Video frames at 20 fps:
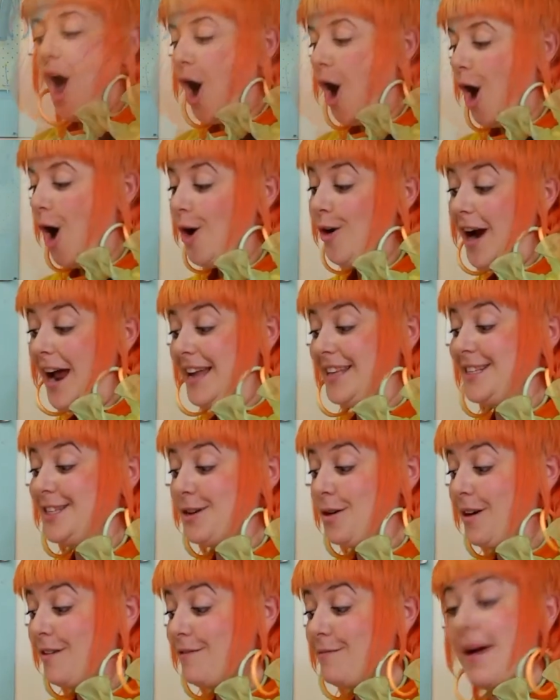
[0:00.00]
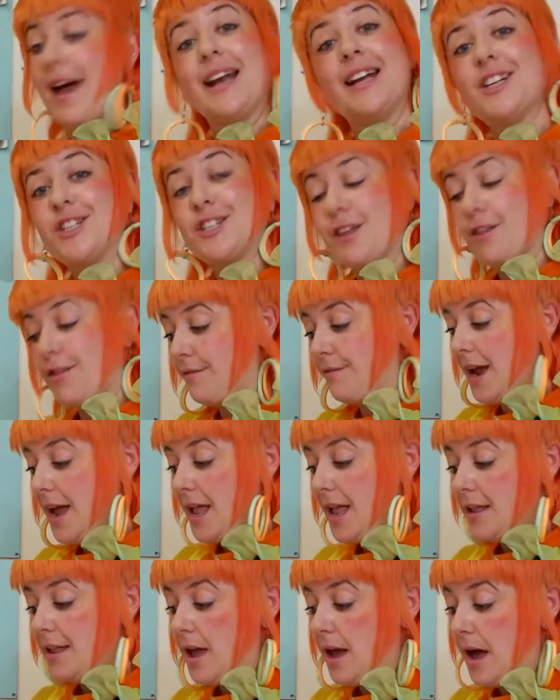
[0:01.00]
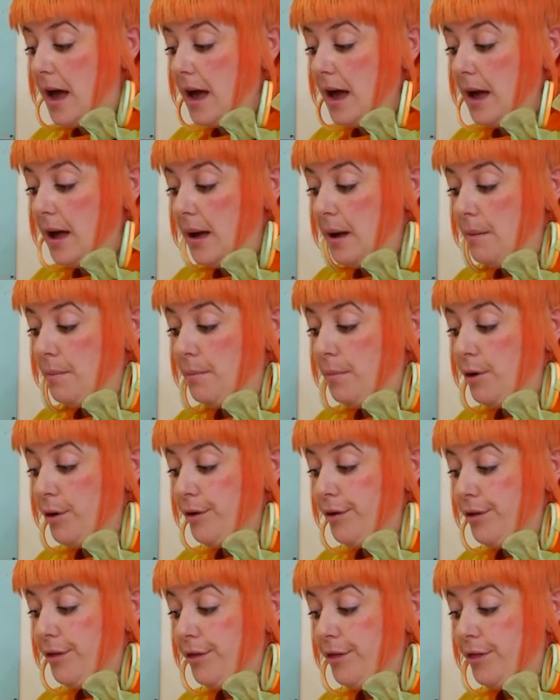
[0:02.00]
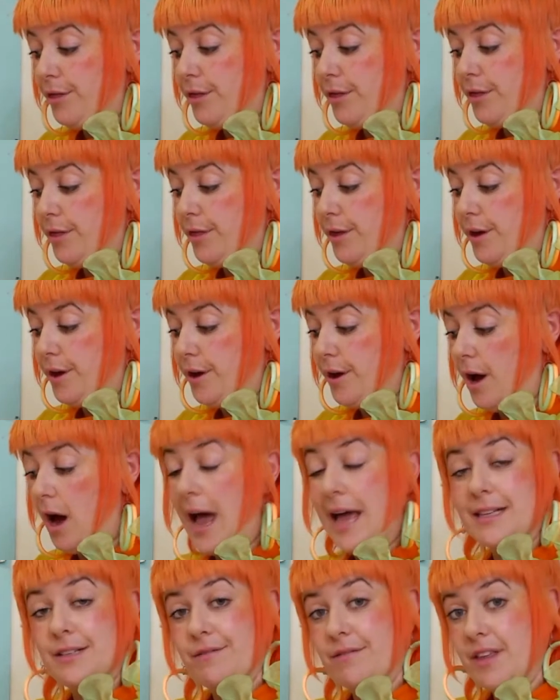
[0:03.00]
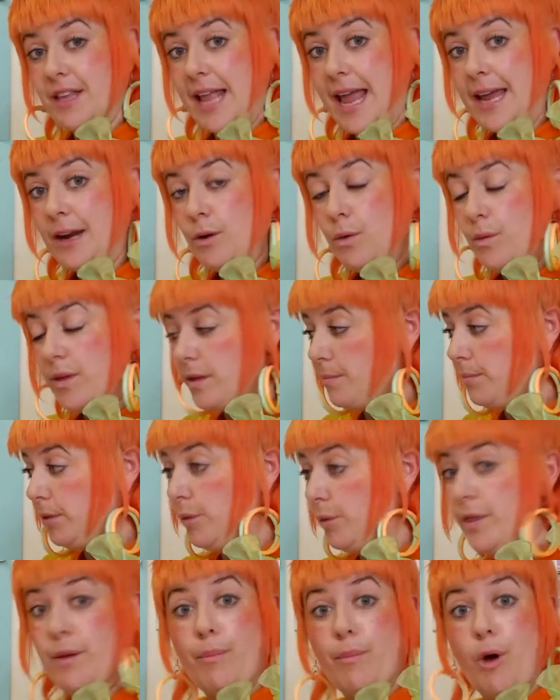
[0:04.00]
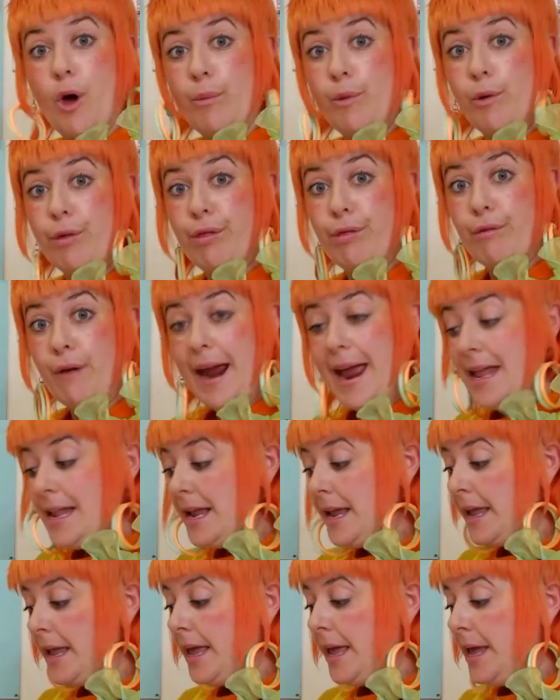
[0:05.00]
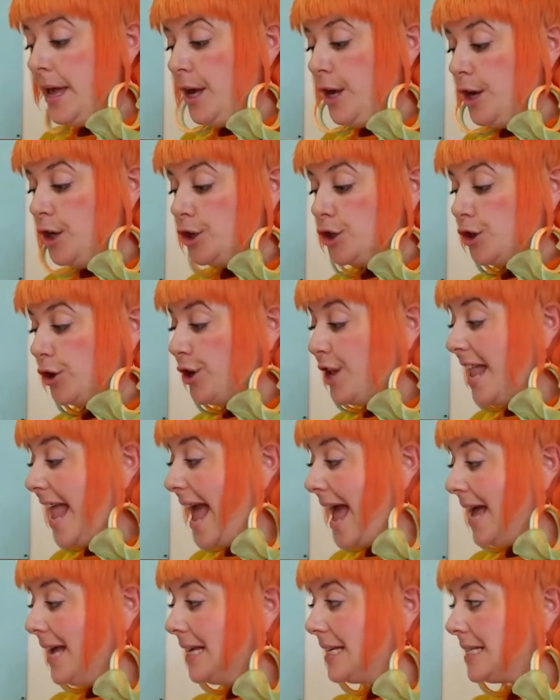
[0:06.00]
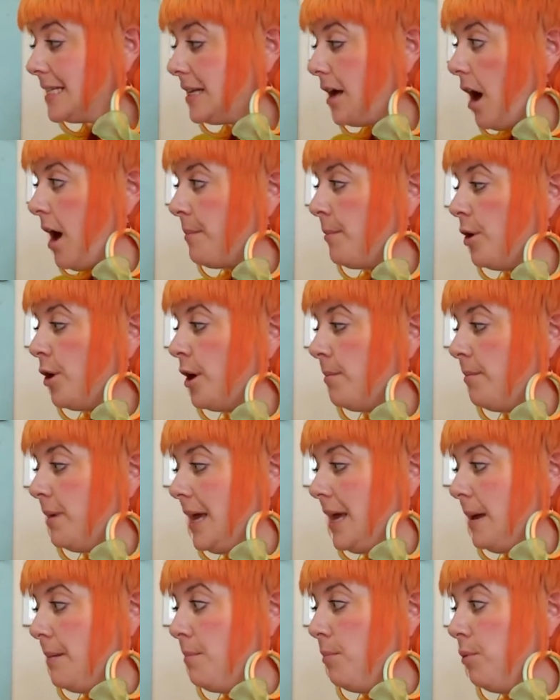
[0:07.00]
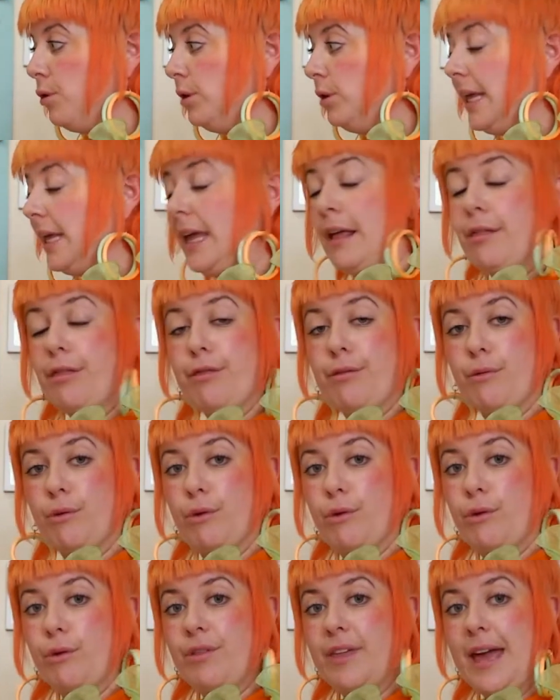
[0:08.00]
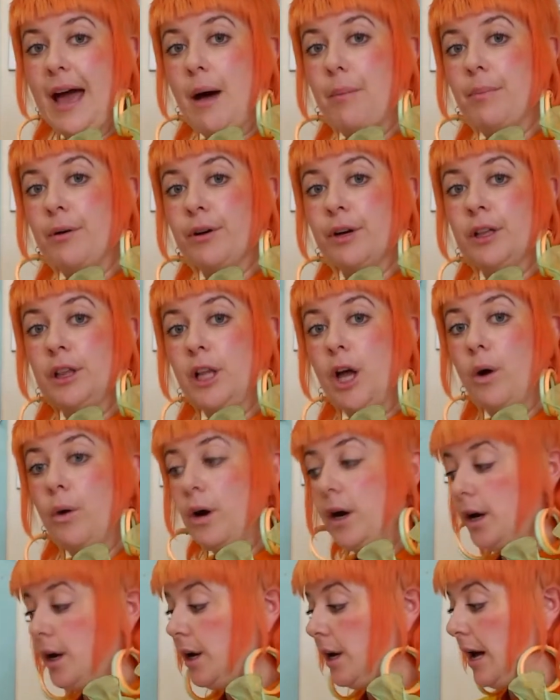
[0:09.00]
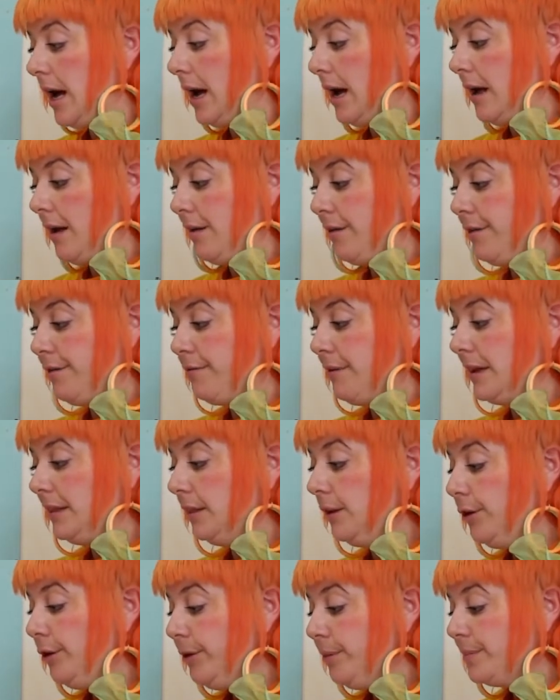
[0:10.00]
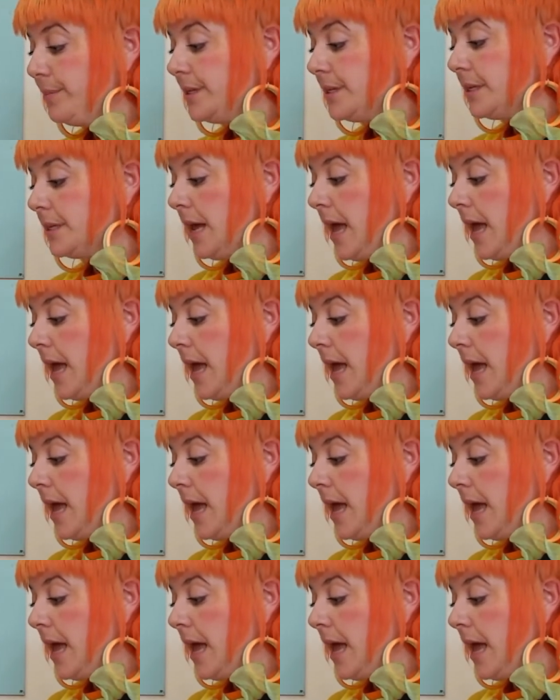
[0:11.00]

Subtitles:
All right, so I've managed to thread both the eyes of the needle with the blue and the purple thread. So next I'm going to be pulling through the upper and lower thread loops,